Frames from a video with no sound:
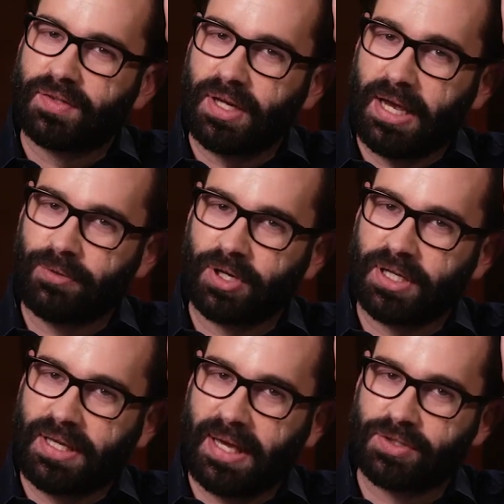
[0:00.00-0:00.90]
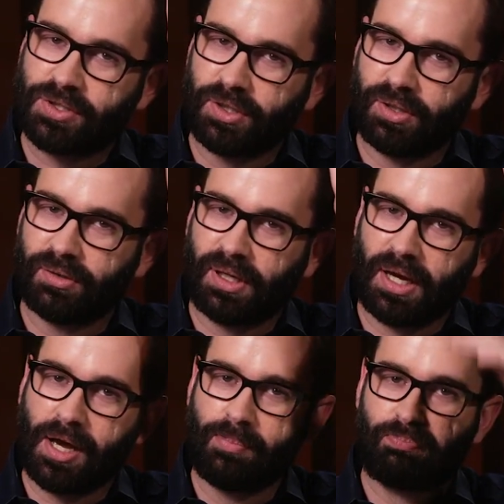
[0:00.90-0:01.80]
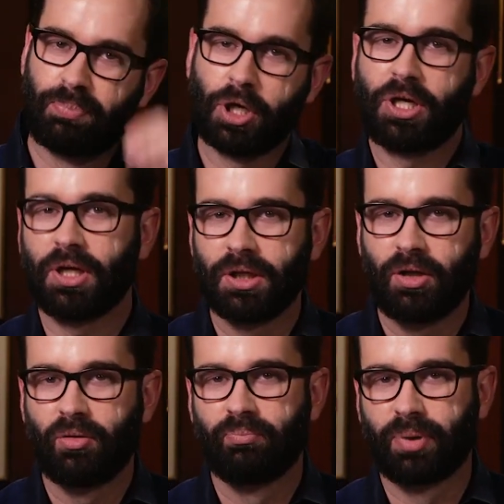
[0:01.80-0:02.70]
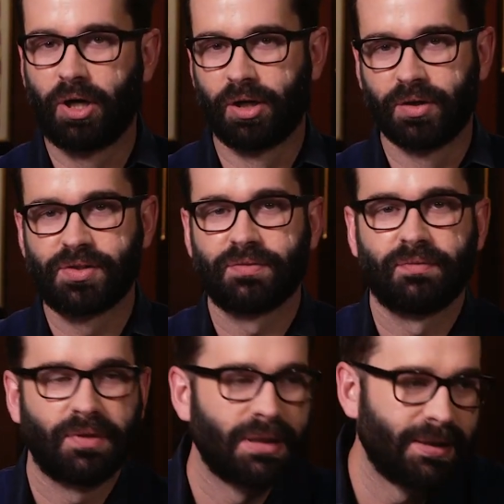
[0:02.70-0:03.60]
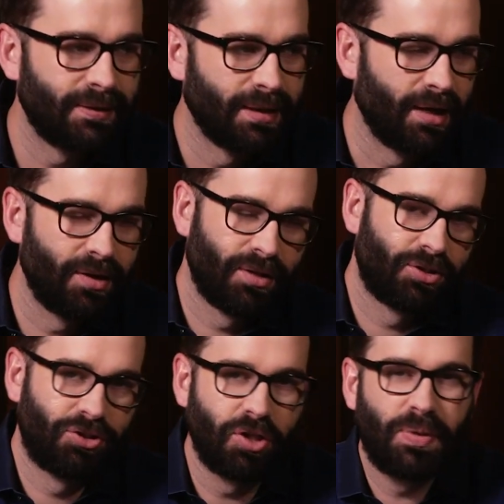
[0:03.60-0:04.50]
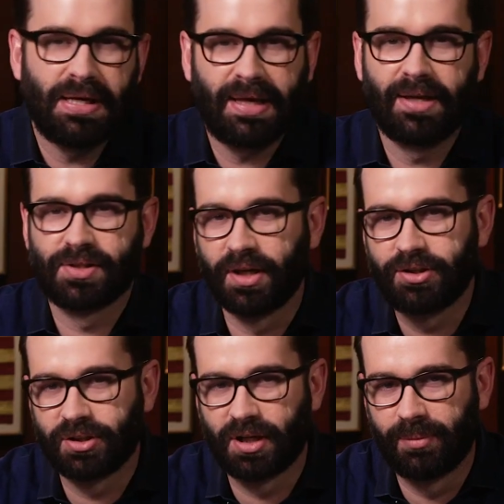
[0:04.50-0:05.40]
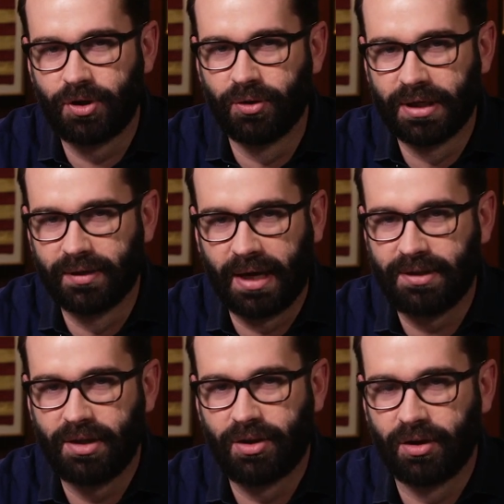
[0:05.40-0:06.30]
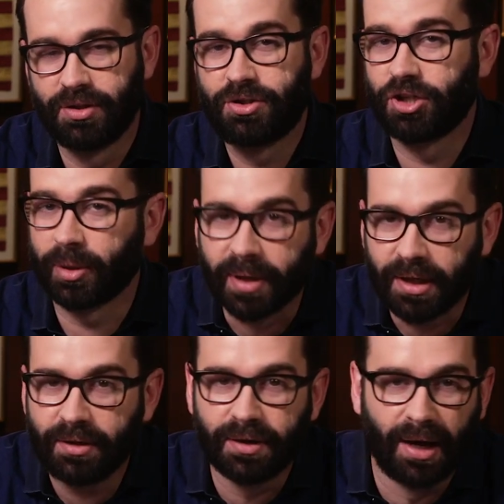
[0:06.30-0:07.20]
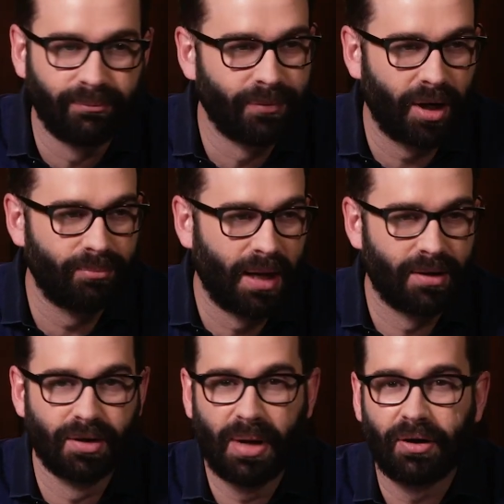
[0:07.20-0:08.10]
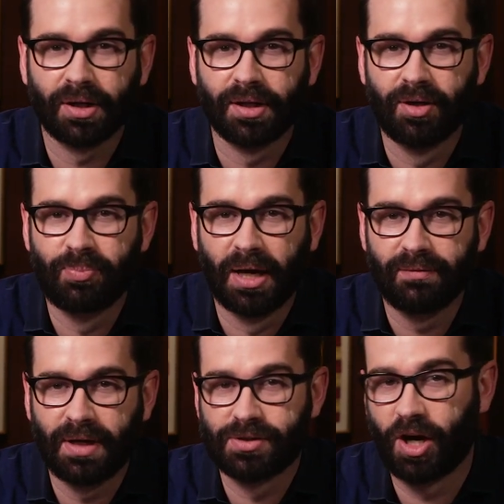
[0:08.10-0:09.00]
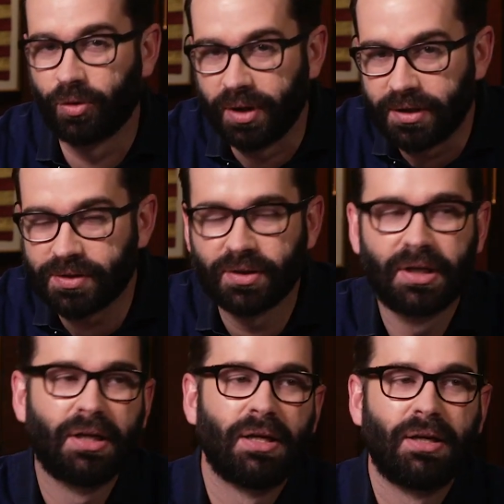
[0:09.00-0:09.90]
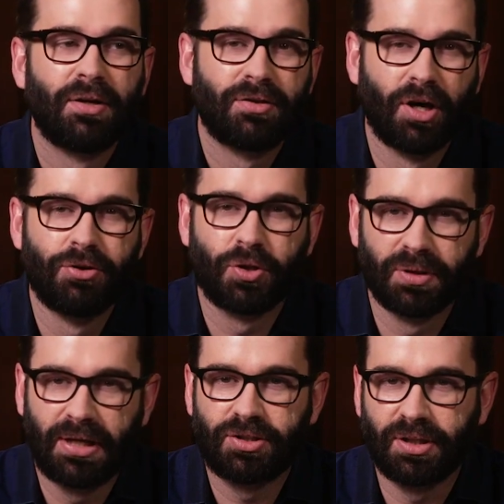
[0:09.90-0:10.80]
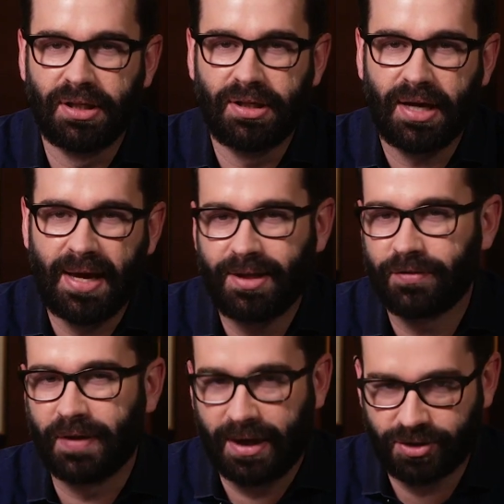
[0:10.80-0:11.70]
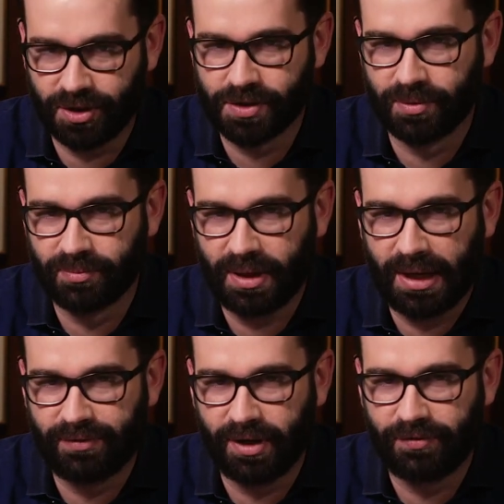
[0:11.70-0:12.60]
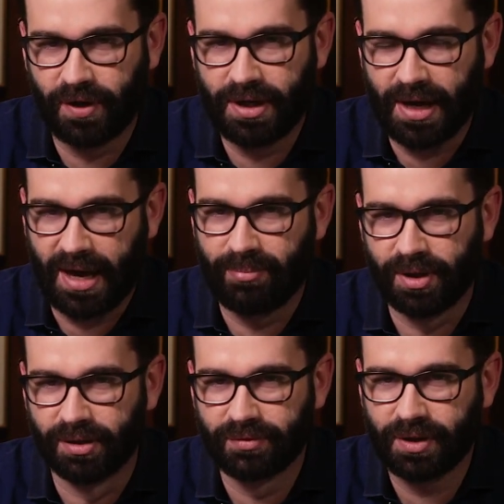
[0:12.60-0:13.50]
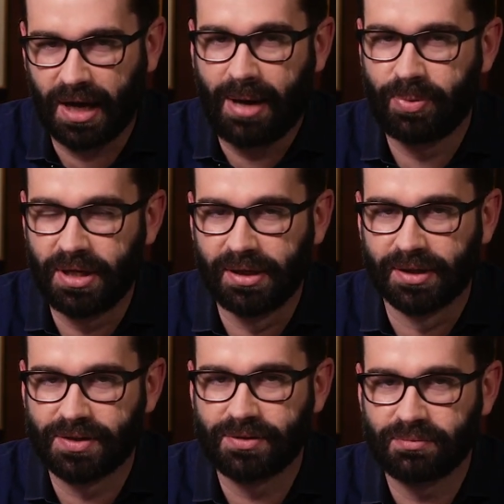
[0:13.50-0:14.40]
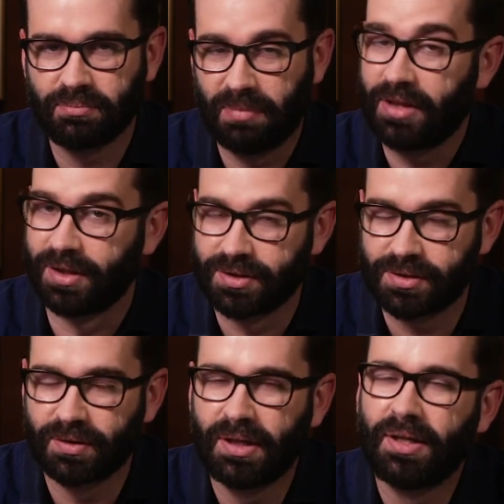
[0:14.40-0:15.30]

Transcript: Today we're going to cancel book burners. Now, this should be a cancellation that I'm doing in 1930s Germany, not modern America, but as always, those who allegedly hate fascism have a funny habit of copying its methods,